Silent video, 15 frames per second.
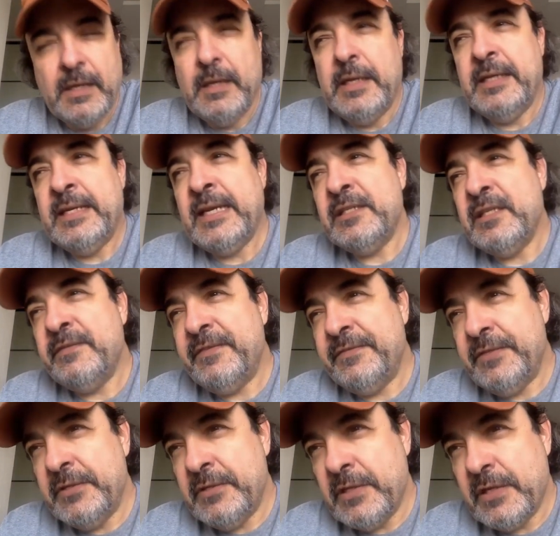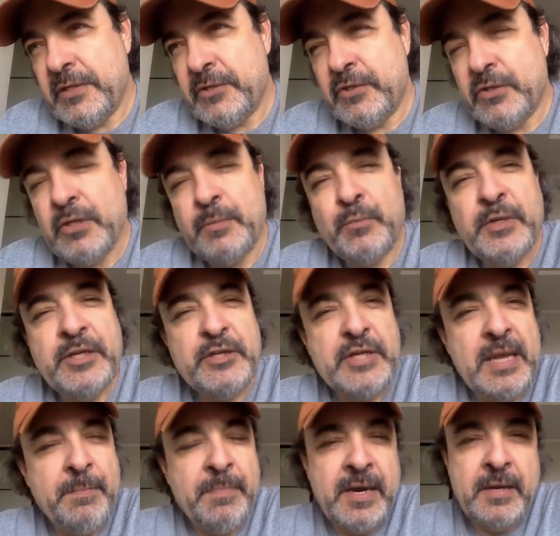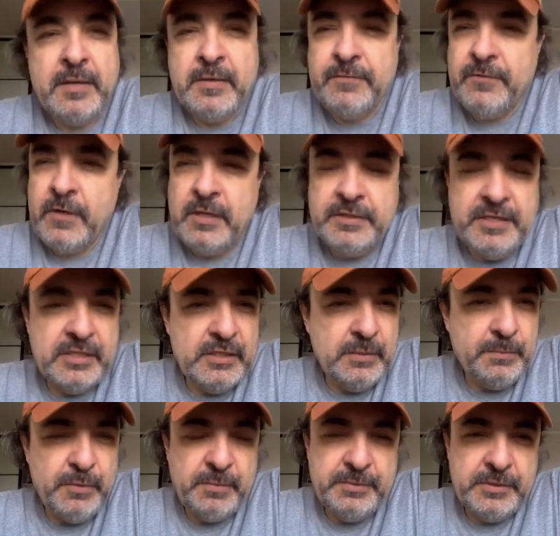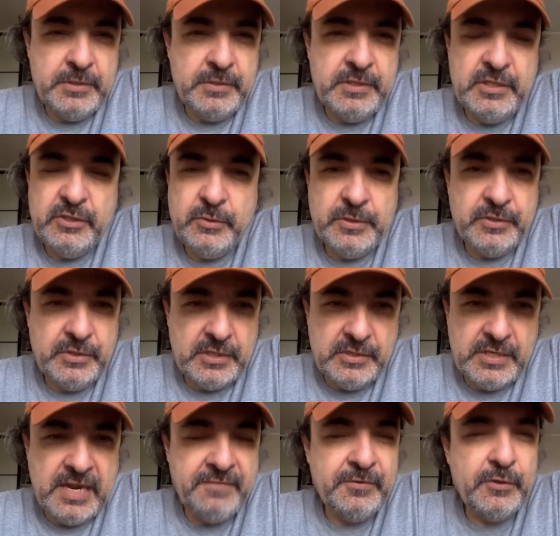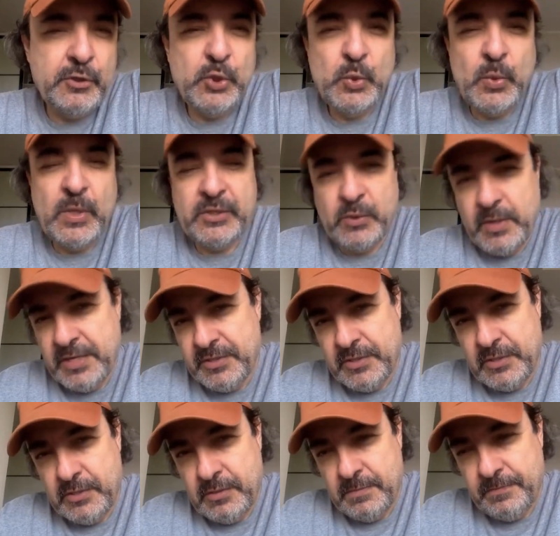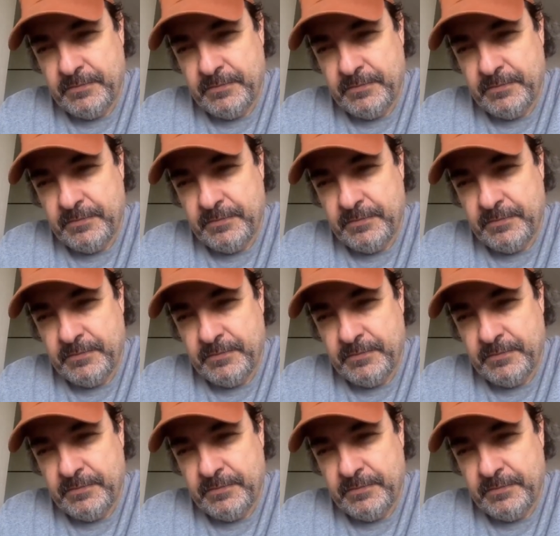In 1956, the British Empire, for all intents and purposes, ceased to exist after the Suez Crisis.